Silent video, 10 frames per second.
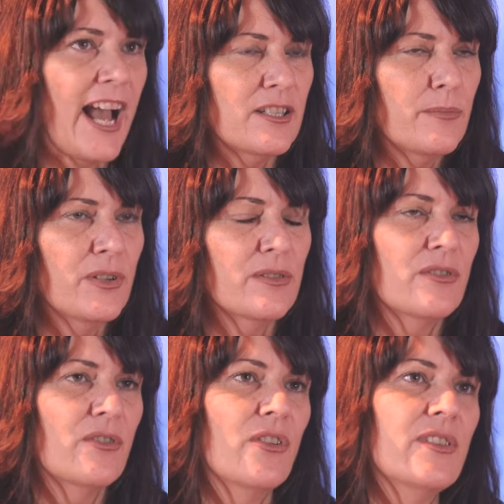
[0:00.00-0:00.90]
catapults
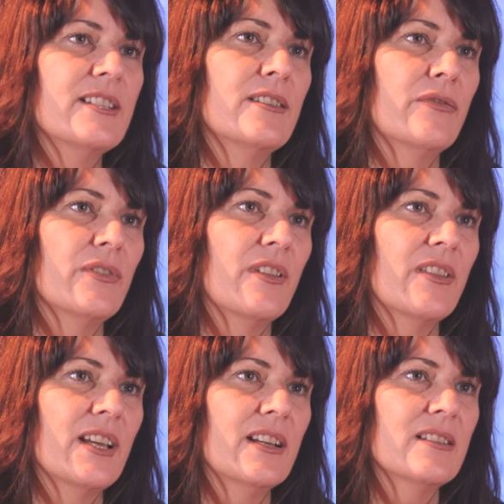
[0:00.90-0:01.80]
or all these different
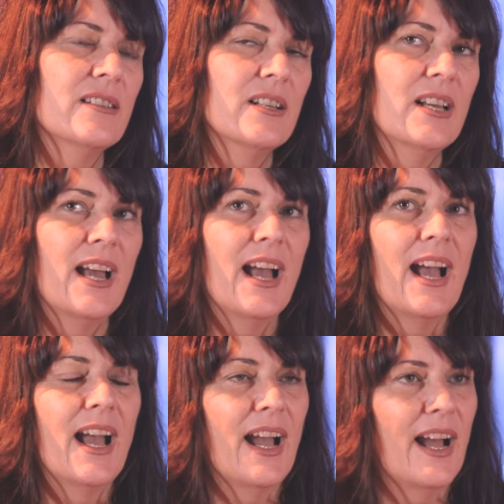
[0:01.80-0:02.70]
things.
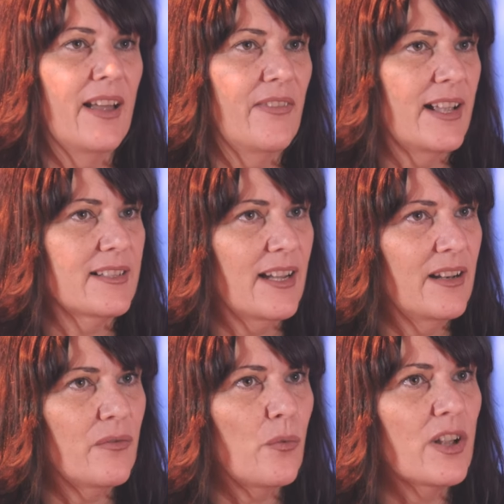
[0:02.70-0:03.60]
And that's
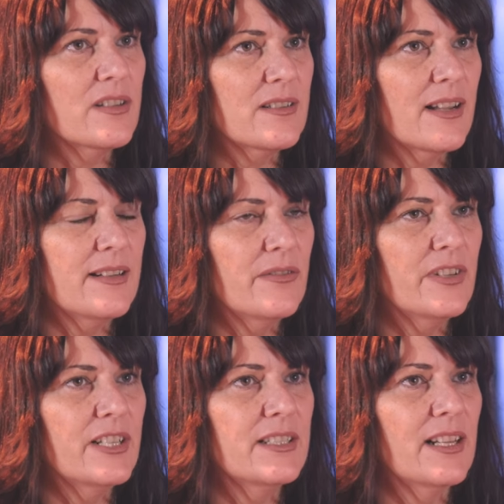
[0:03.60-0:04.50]
kind of one side of
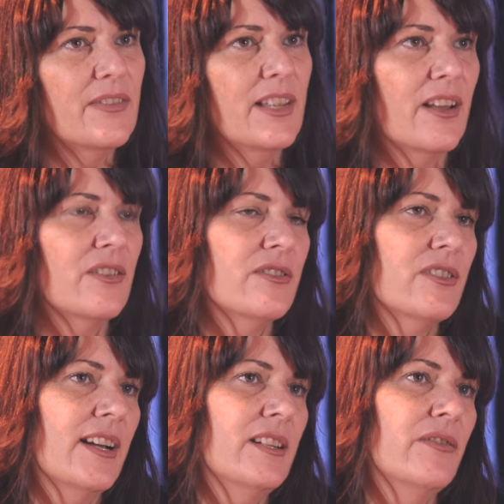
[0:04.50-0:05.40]
it. And the other
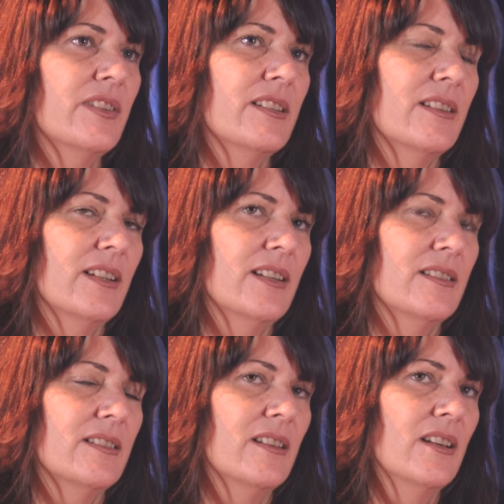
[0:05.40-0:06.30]
side of it
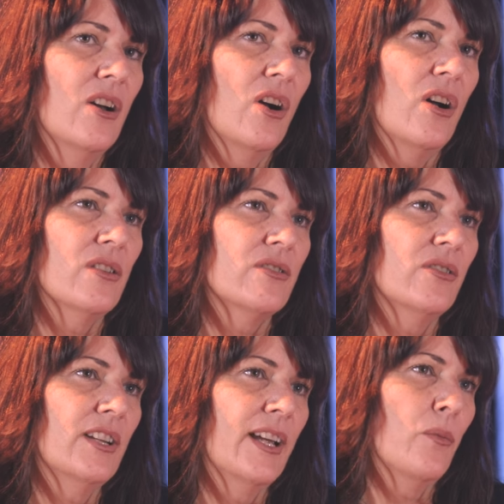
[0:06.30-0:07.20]
is also
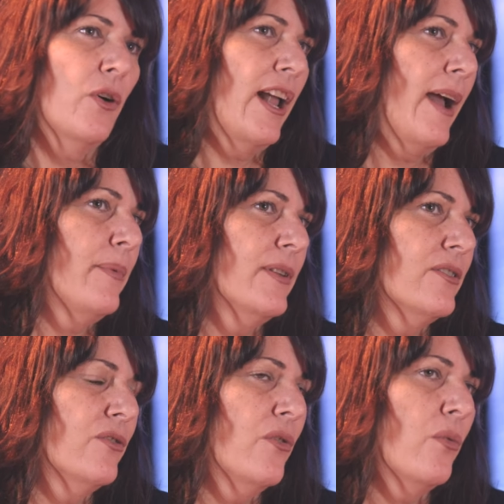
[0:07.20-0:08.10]
like what
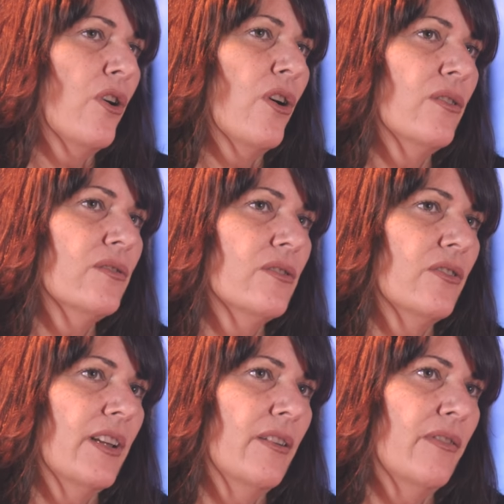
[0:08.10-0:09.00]
happens to the world. So,
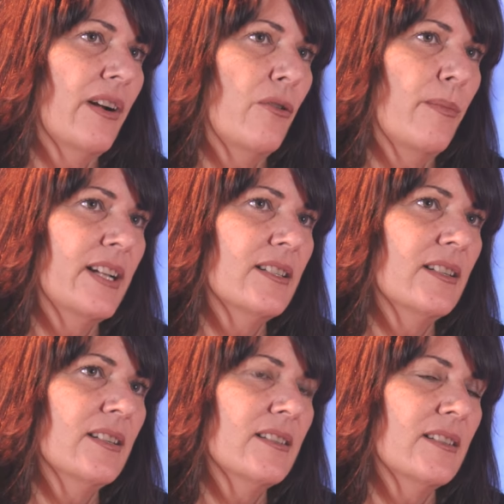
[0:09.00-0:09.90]
the
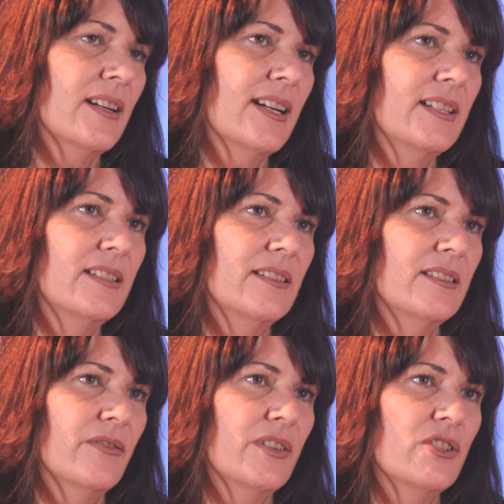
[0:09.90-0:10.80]
environmentalist side,
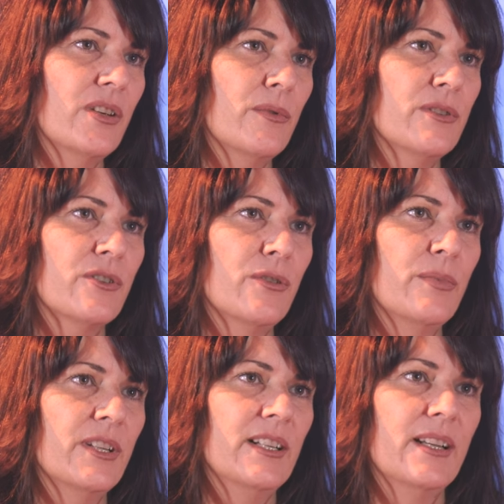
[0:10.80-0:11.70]
Da Vinci was
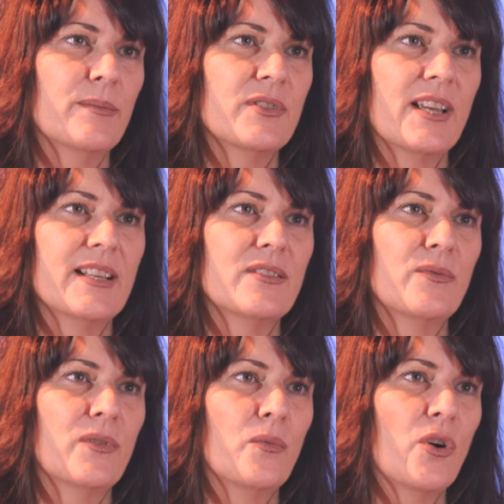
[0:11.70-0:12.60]
completely obsessed
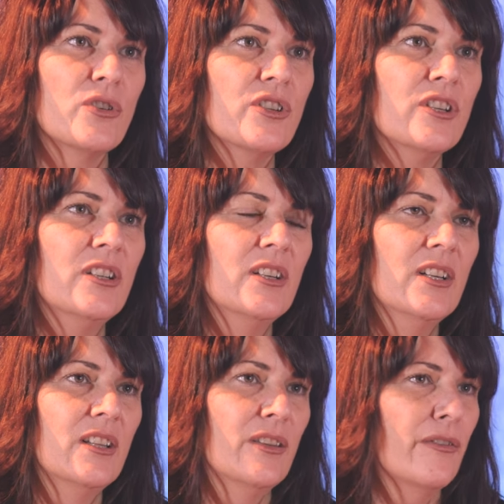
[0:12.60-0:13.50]
with water,
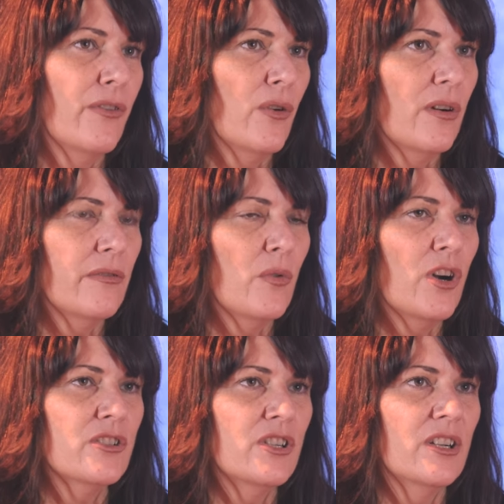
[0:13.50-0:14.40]
the flow of
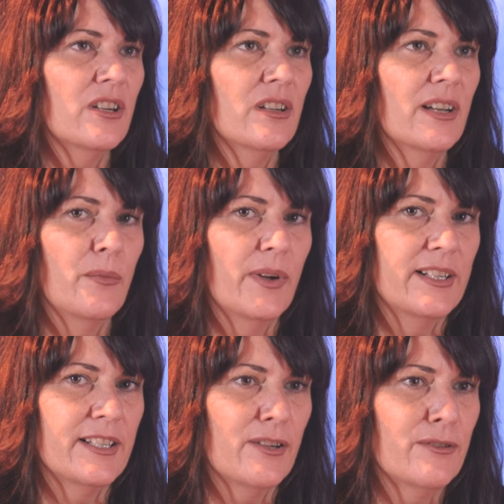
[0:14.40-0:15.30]
water. It
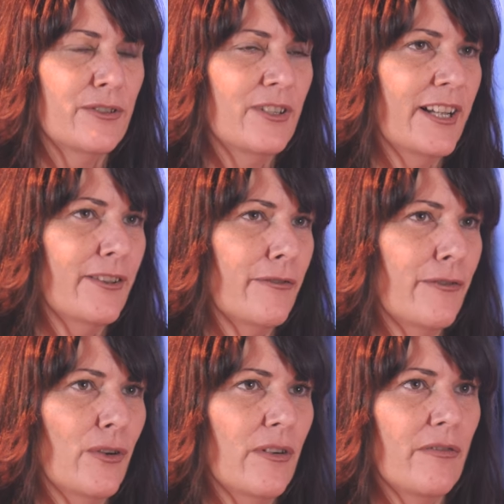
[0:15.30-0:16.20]
went down to like the
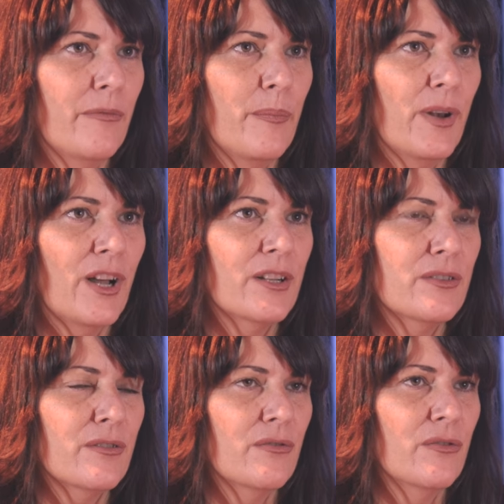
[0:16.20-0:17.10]
flow of blood
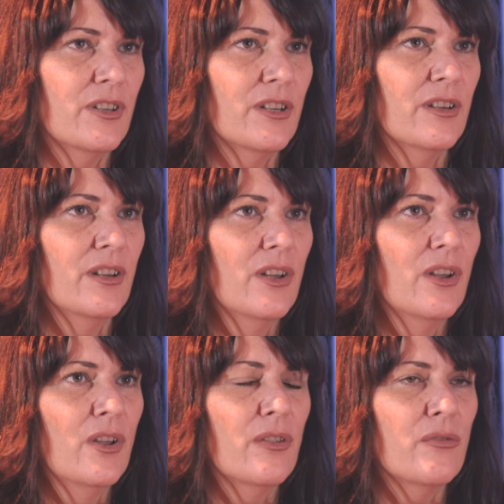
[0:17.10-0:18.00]
through the
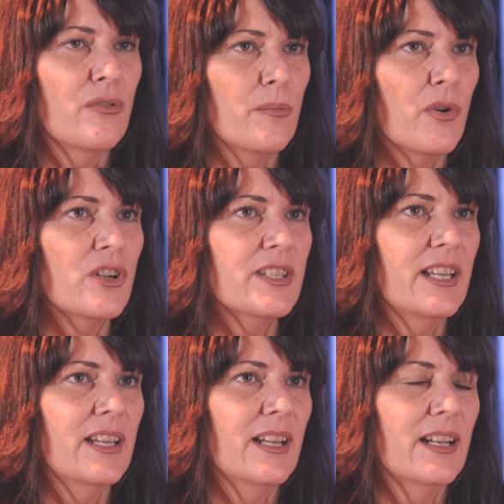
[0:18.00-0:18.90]
through the
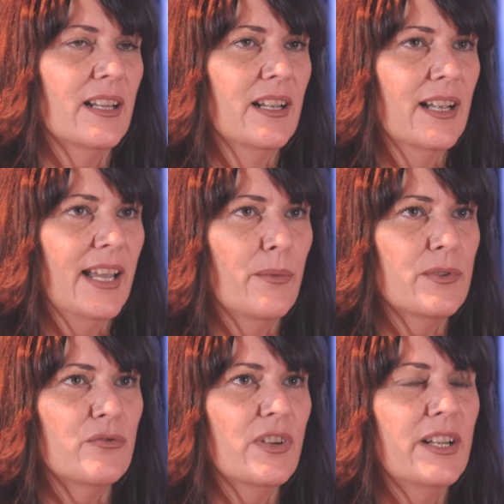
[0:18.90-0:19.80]
body and he
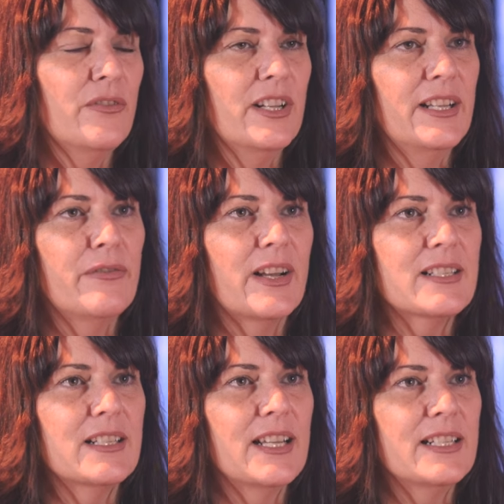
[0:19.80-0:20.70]
was really really
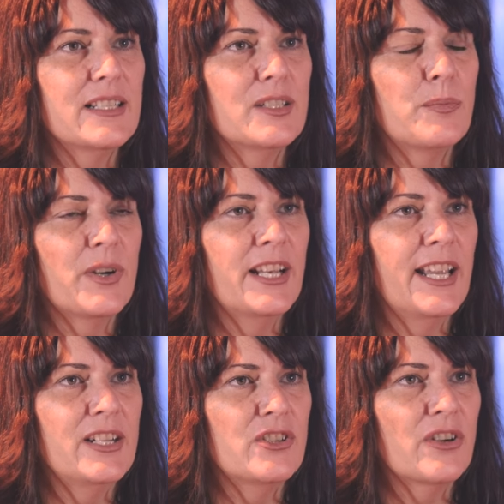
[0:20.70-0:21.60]
fascinated by
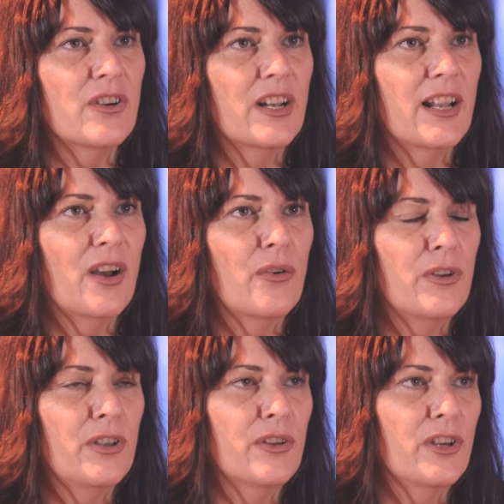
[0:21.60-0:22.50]
nature and how
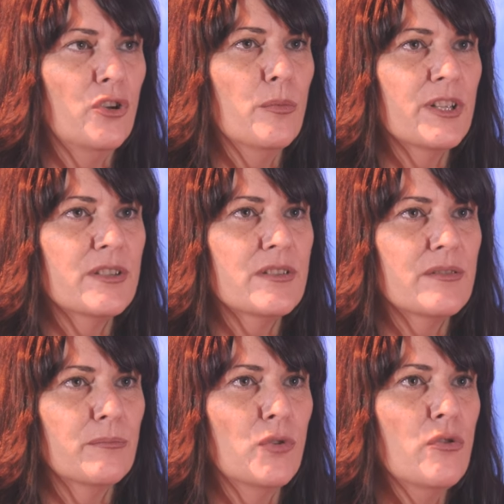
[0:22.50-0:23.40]
the
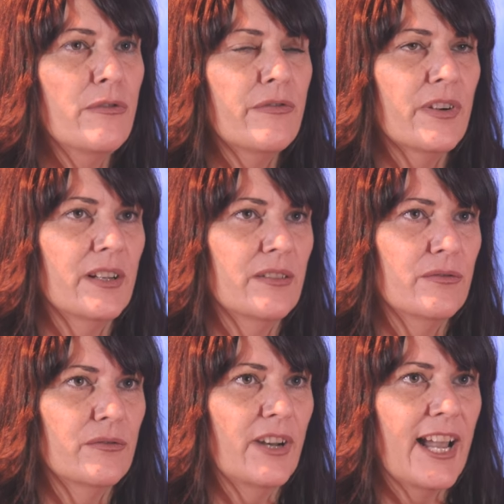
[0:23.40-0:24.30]
humans move
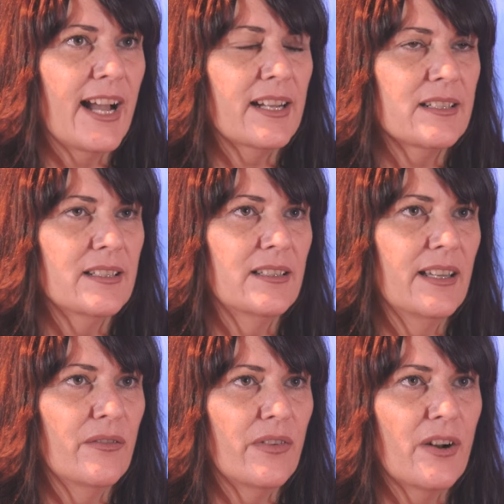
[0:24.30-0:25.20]
and react in the
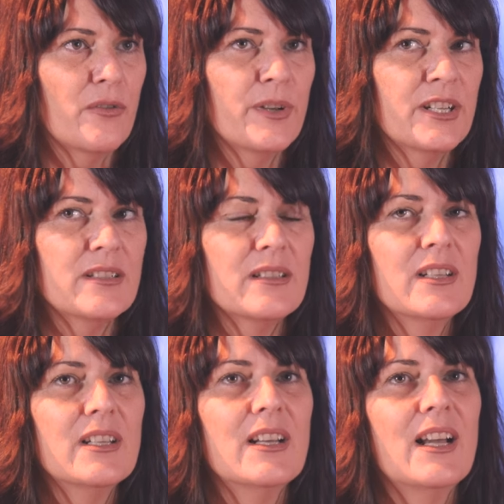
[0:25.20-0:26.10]
environment
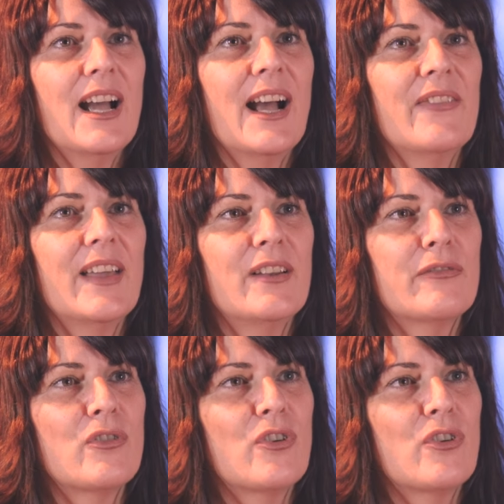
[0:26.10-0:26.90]
and then, of